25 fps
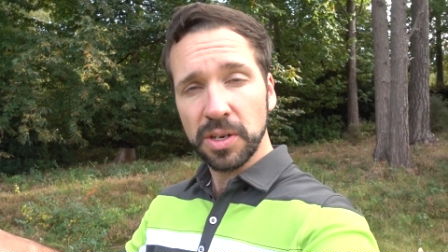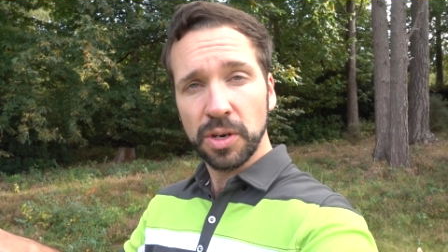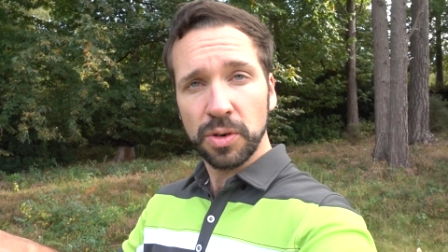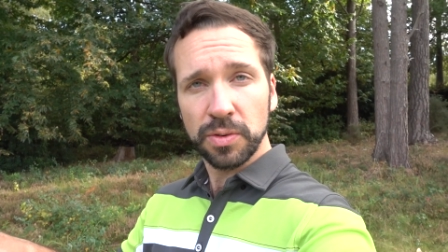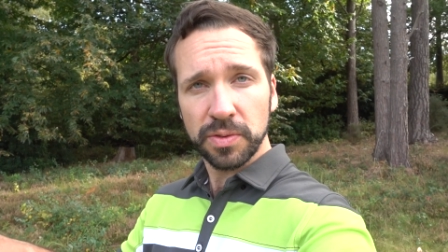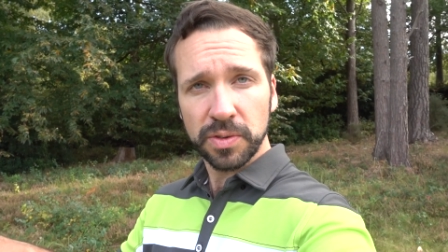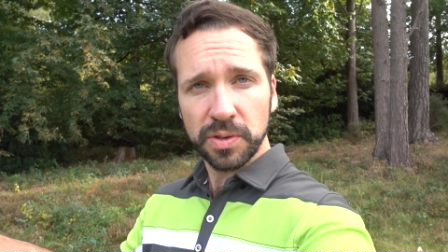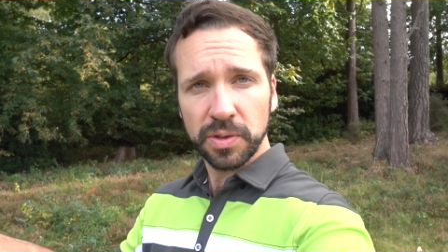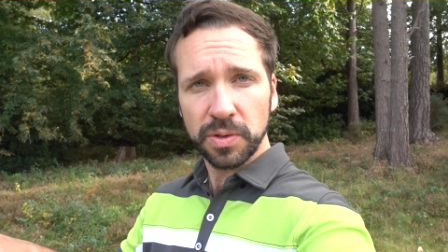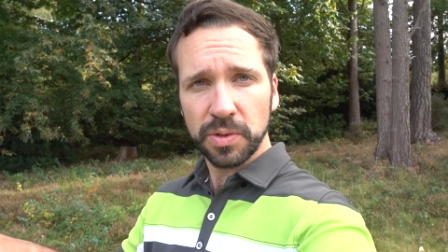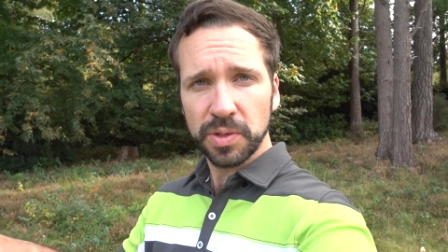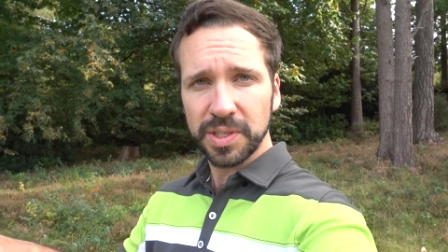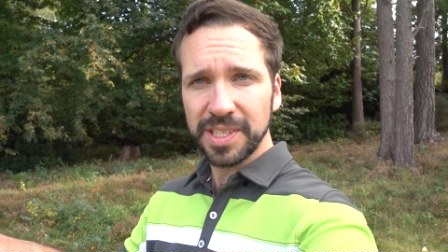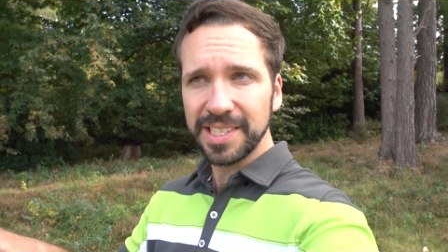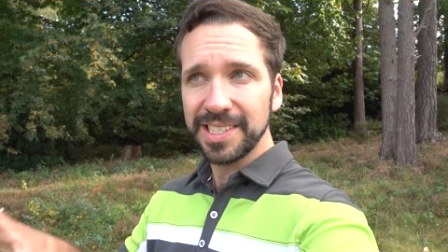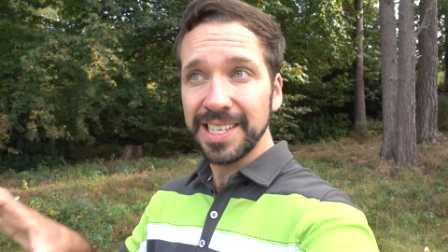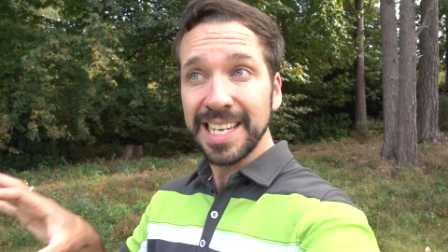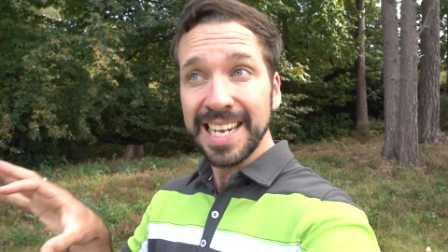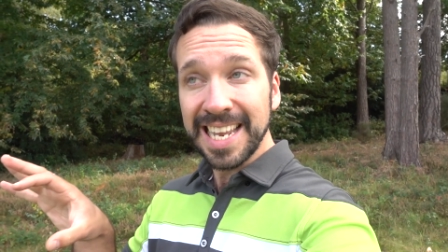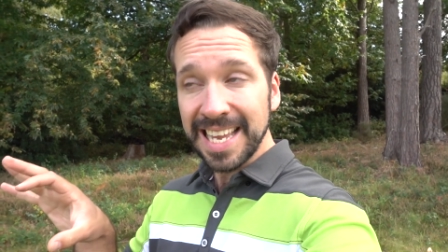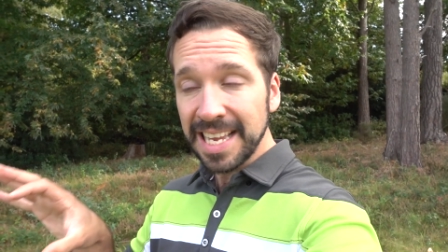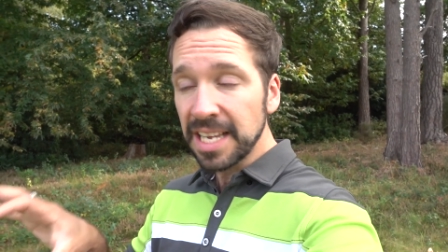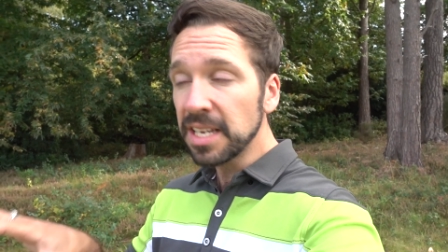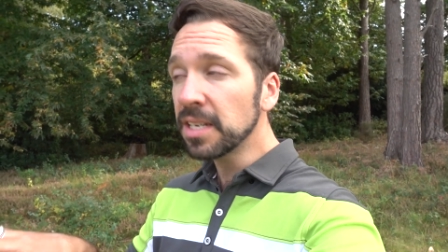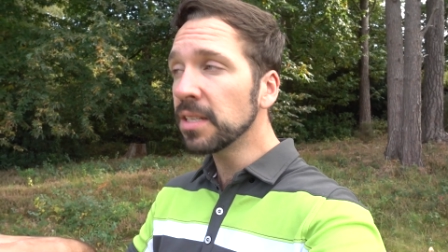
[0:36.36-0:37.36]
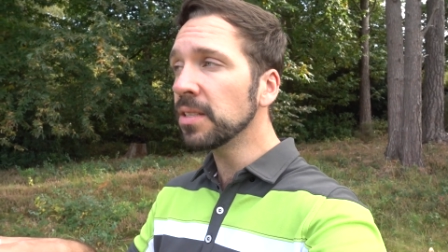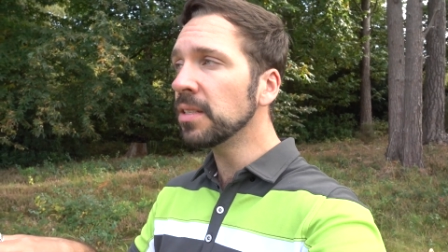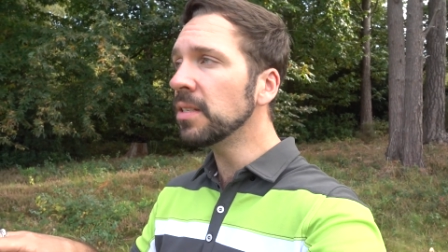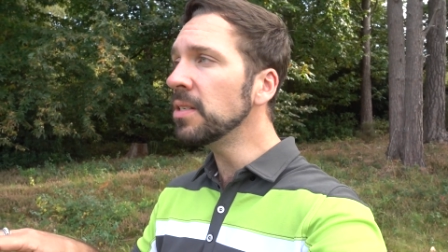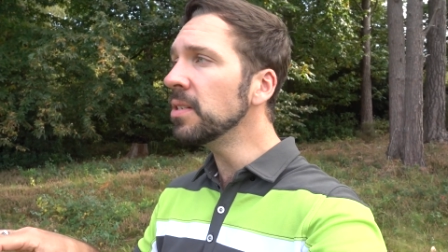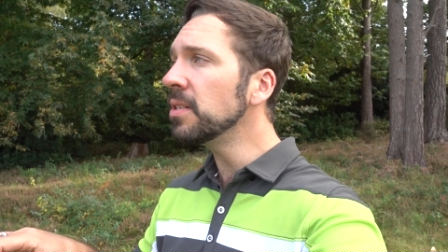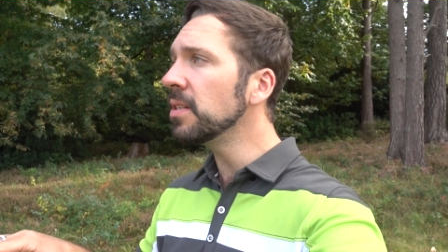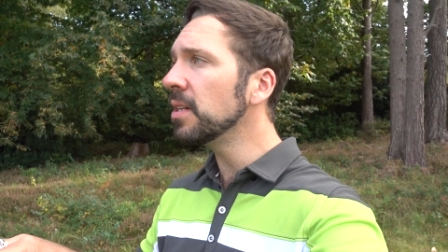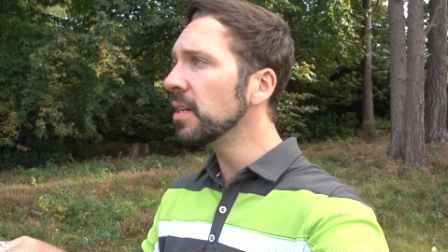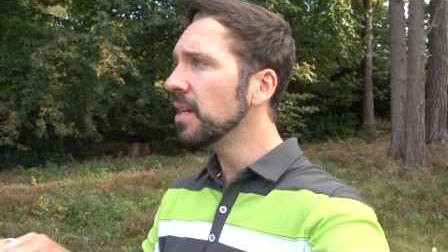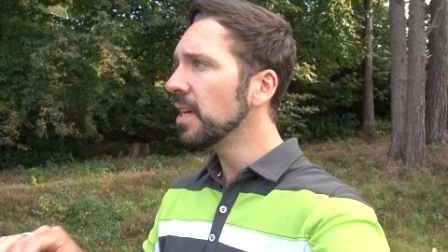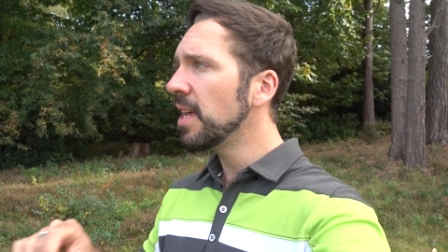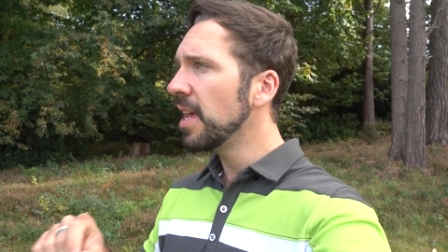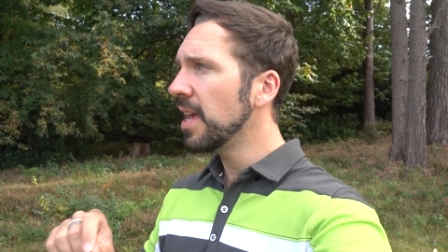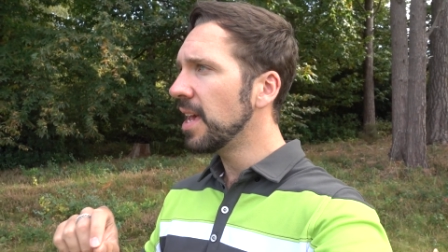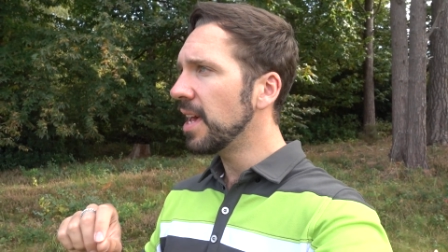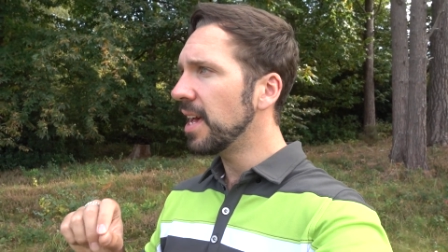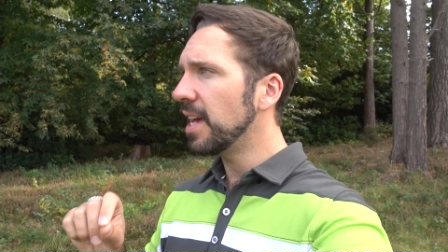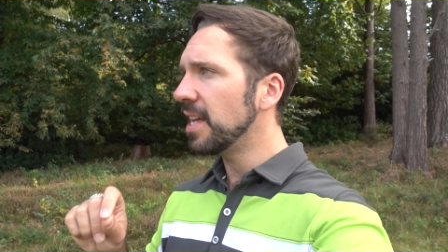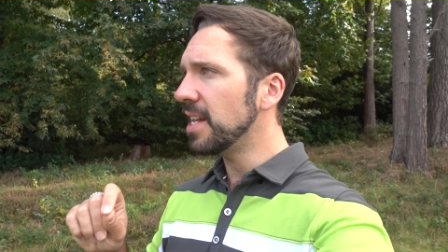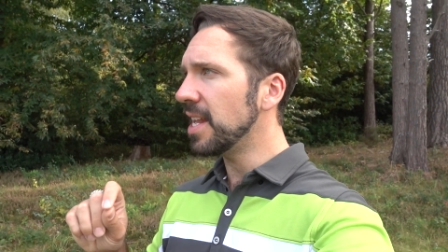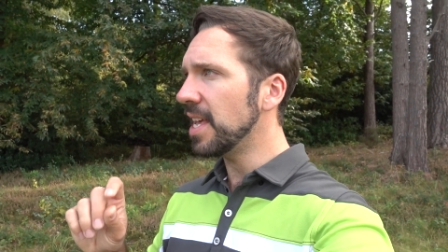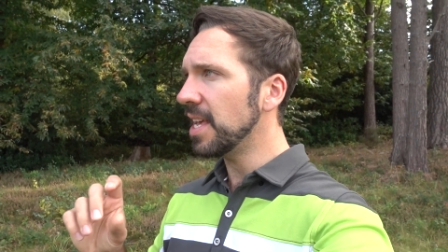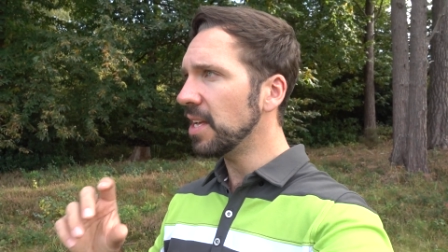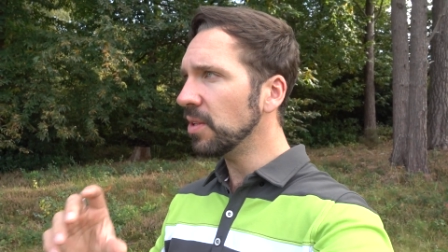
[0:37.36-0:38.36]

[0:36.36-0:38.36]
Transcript: golf courses in England, and